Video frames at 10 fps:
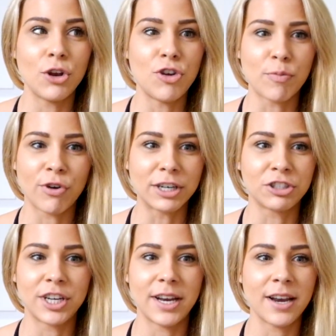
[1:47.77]

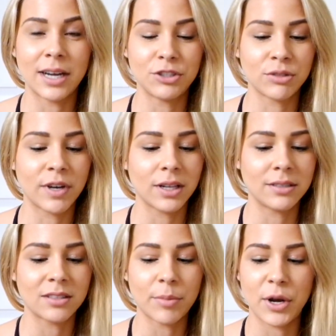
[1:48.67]
depression. I just felt like
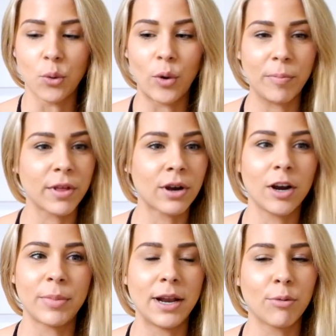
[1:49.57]
somebody ripped the
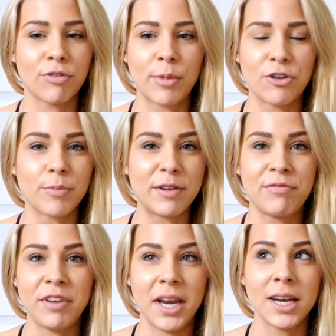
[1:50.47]
carpet out from under my
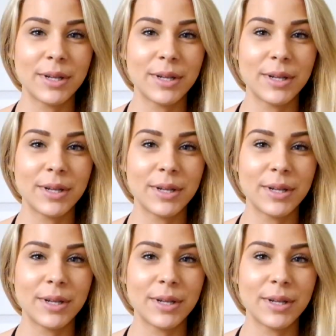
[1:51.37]
feet.